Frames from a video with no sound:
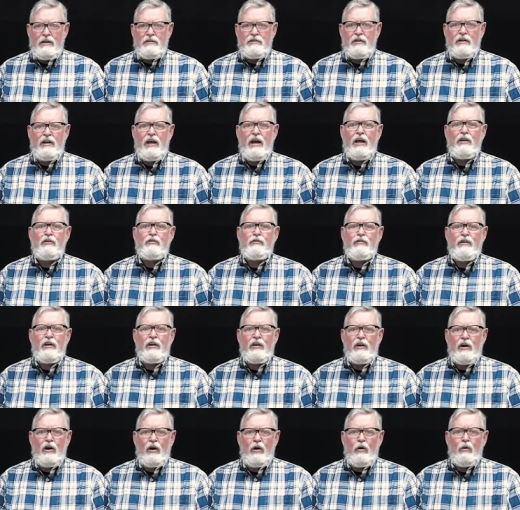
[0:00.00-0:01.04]
Today's
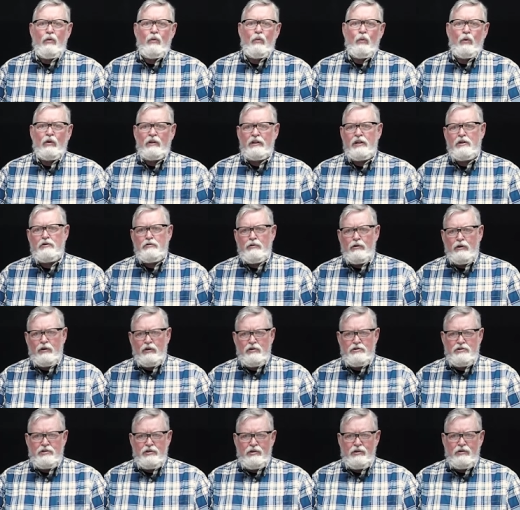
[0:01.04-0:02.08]
video will
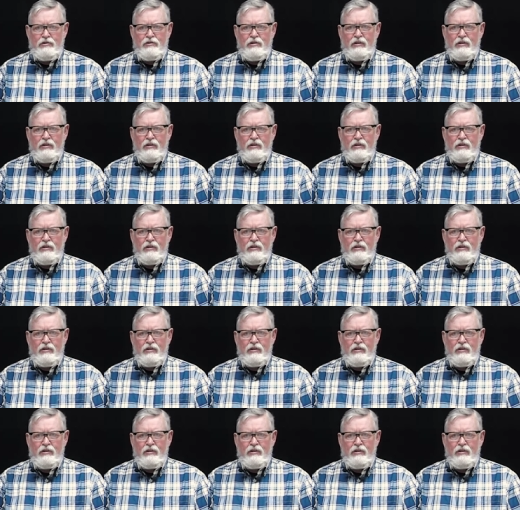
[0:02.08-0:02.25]
introduce you